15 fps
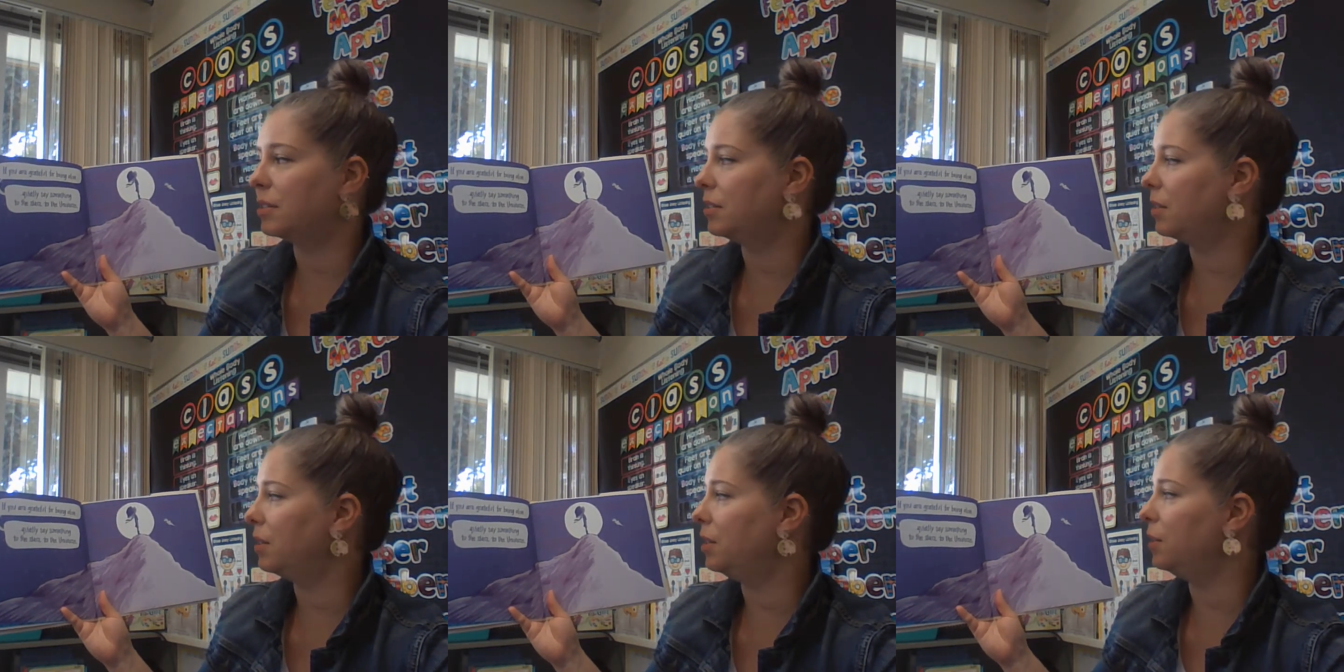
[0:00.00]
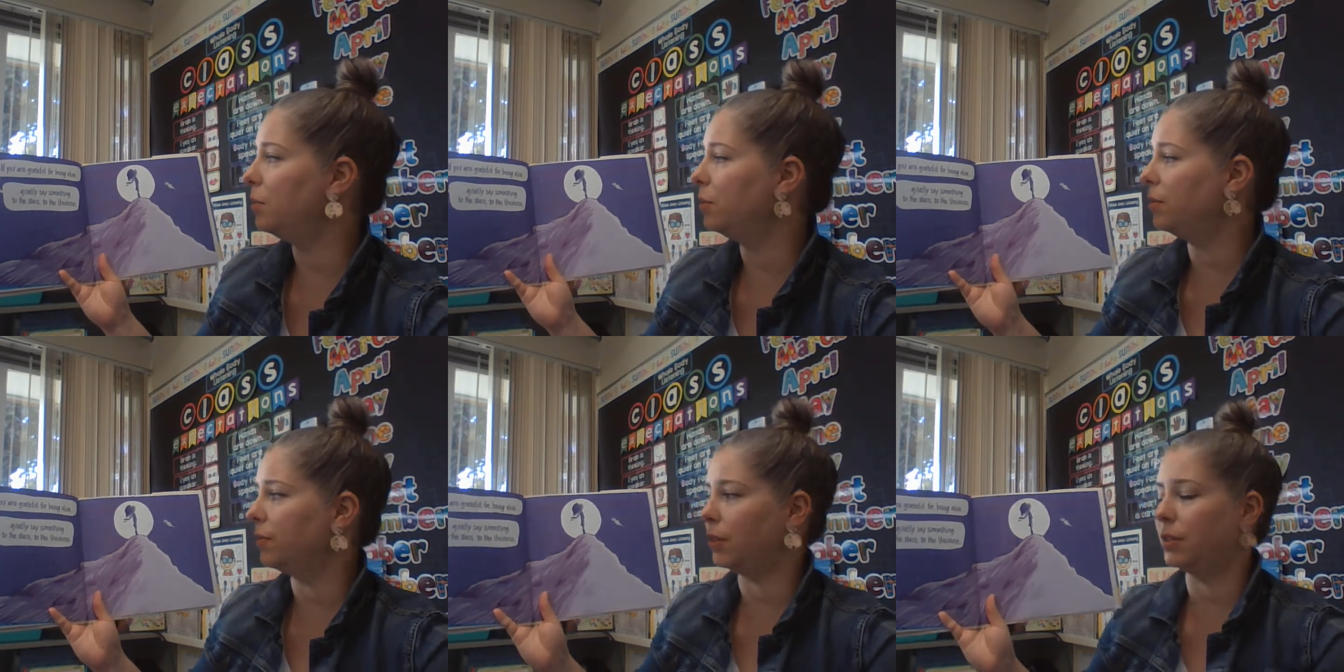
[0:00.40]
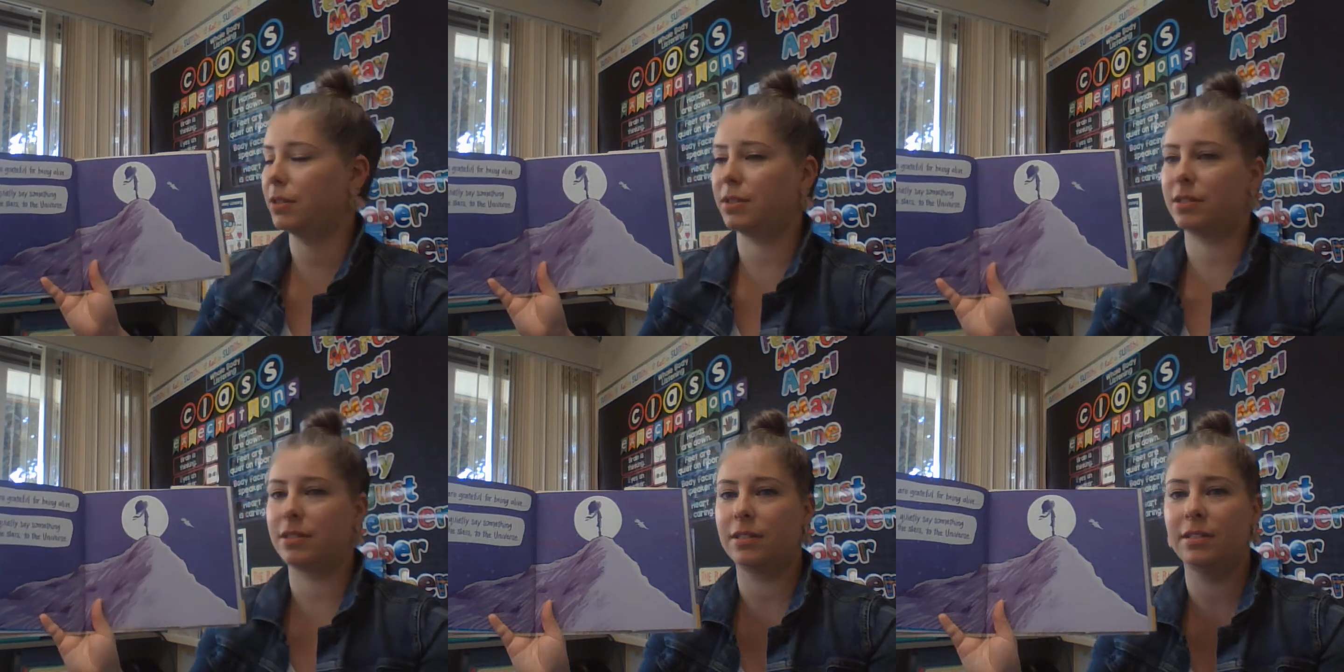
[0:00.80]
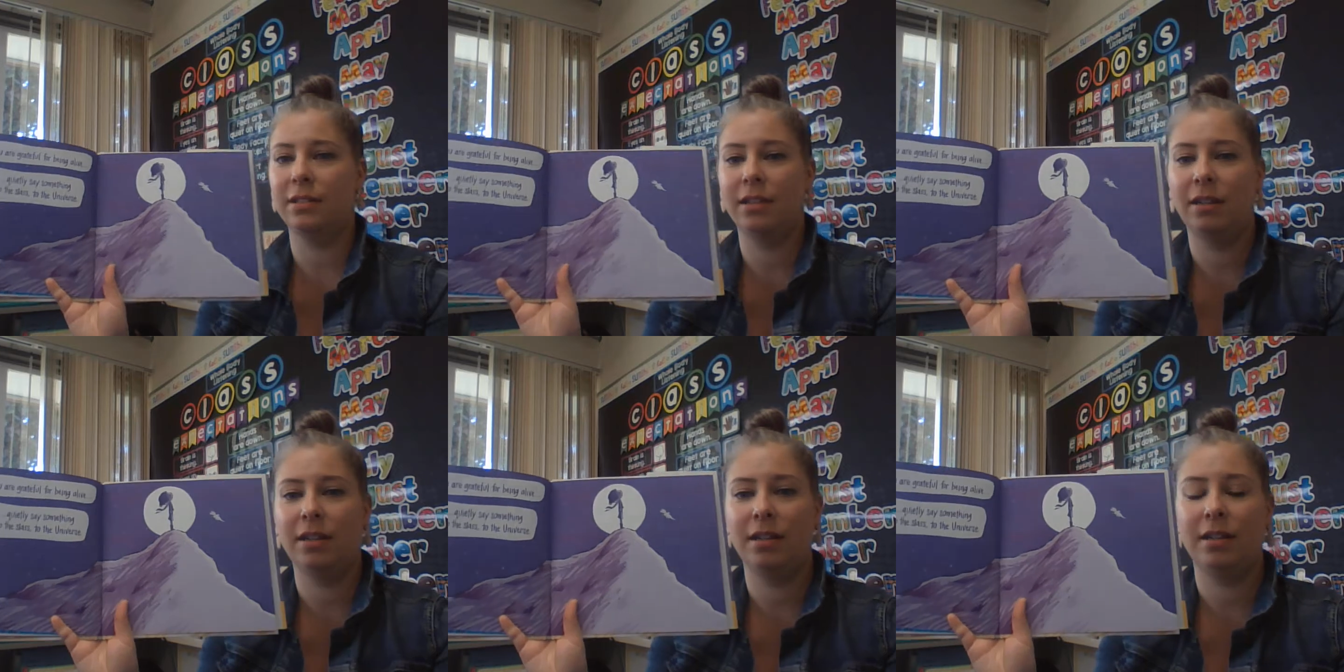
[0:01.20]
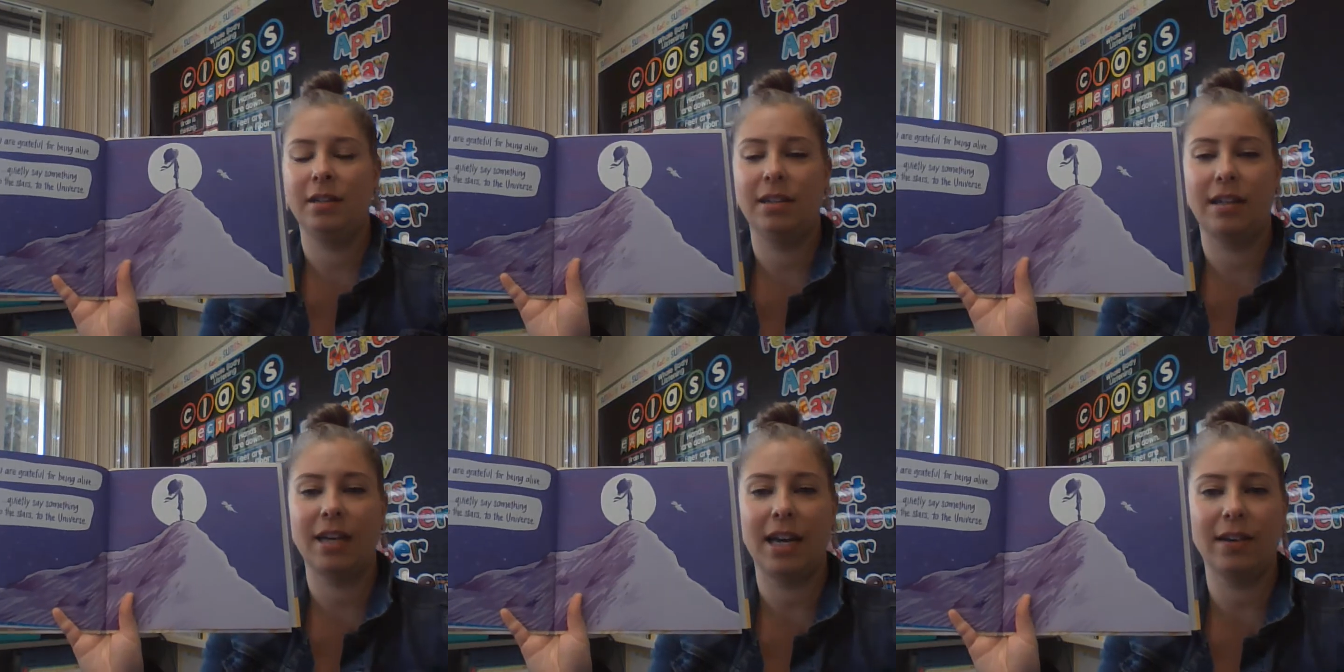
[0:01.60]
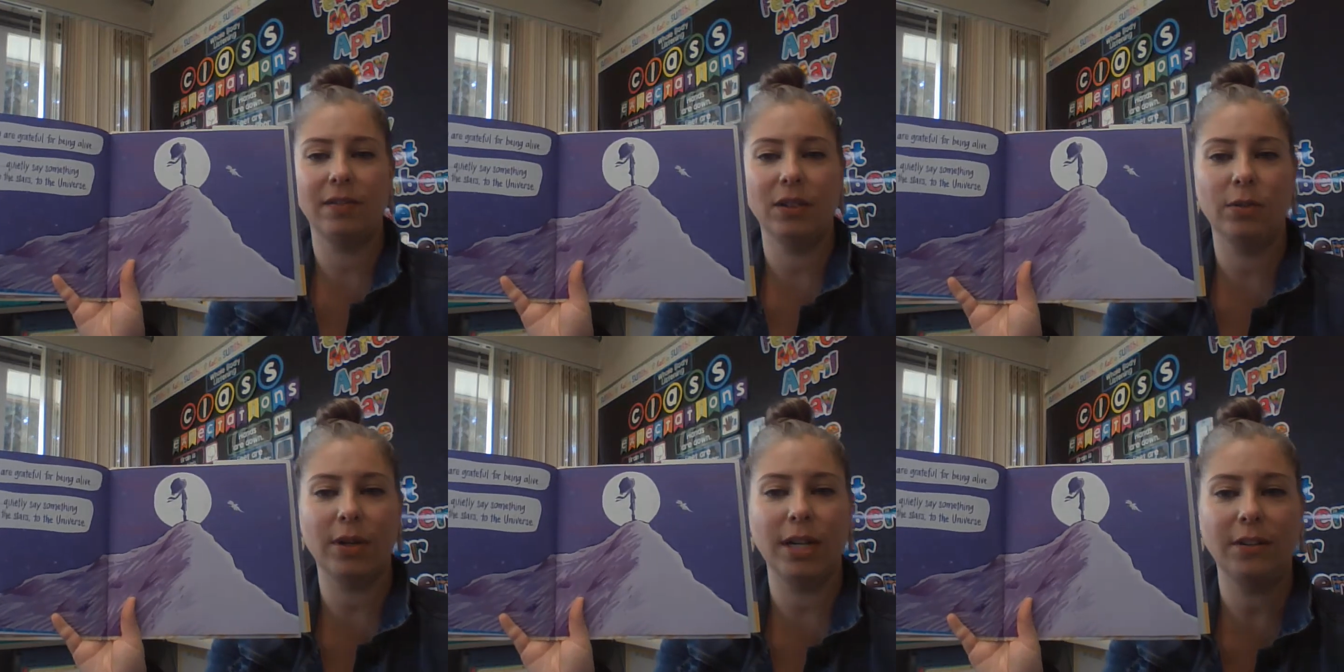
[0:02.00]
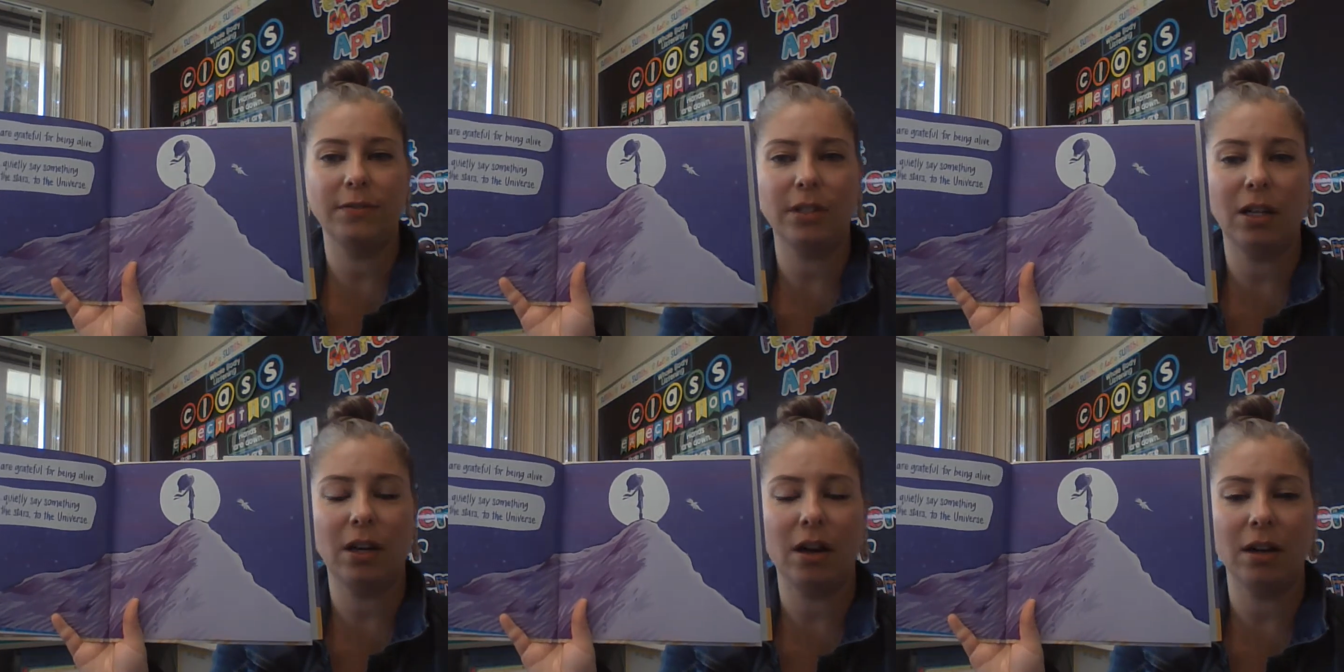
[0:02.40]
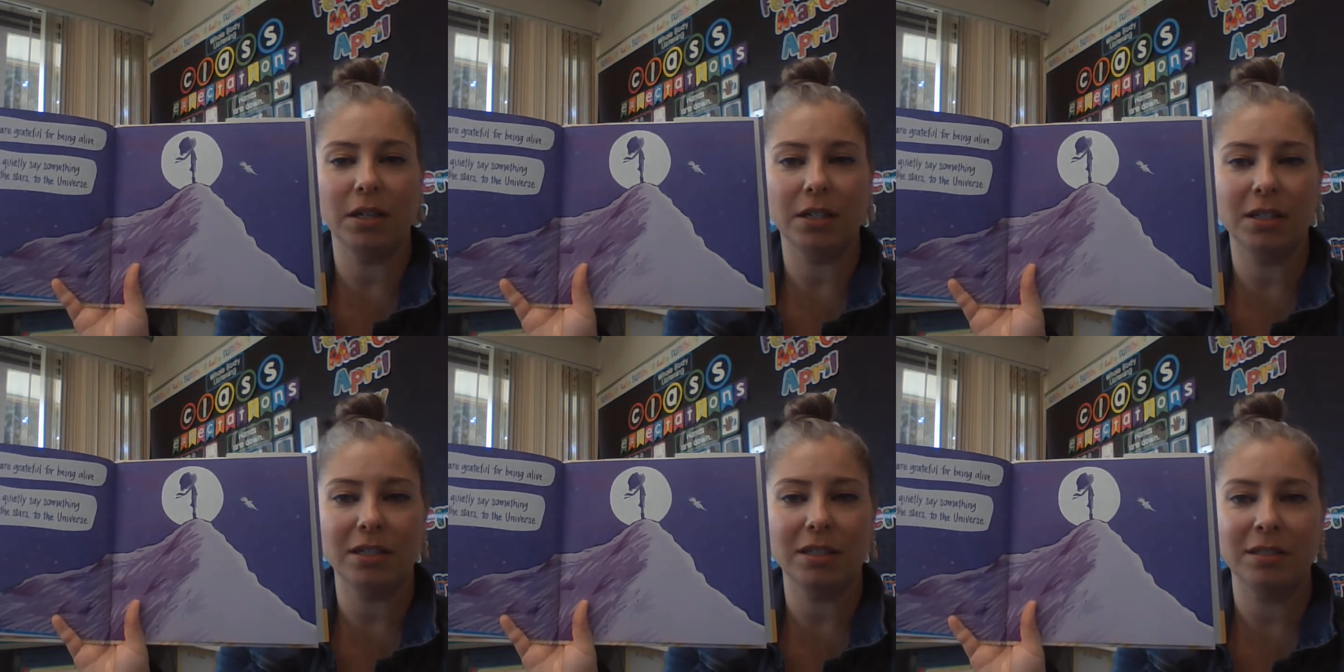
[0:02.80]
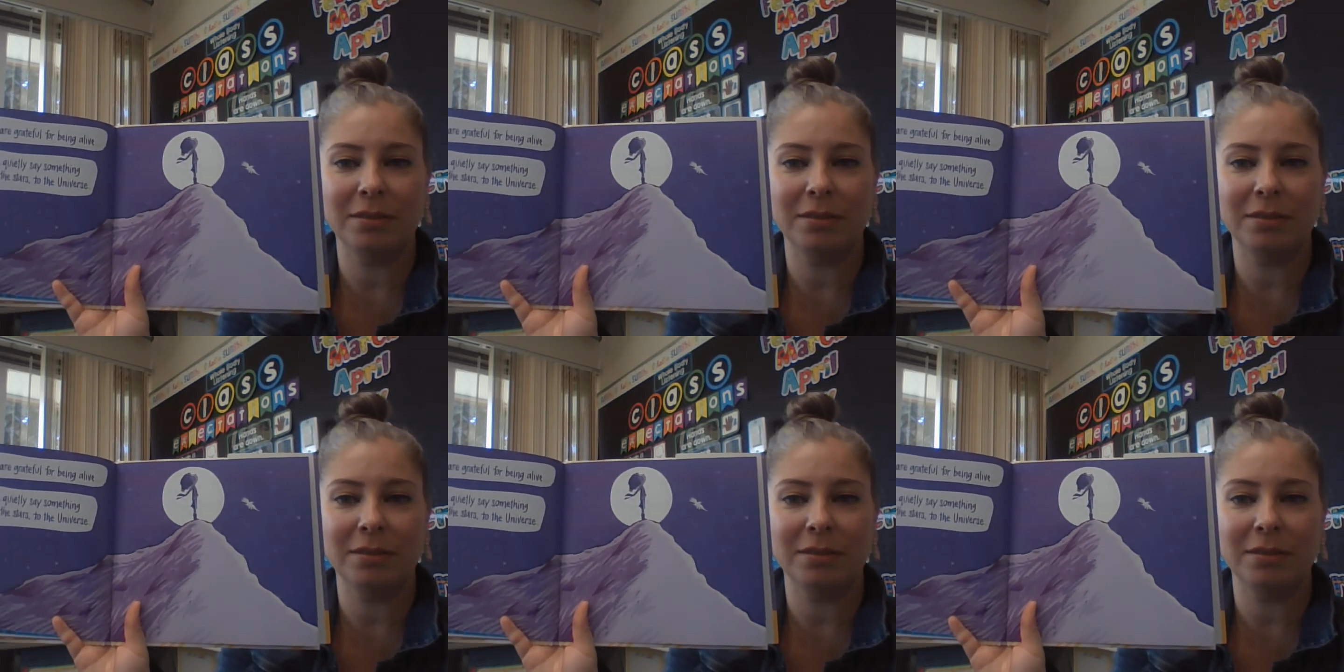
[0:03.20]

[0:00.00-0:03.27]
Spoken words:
to the universe. Have a grateful heart.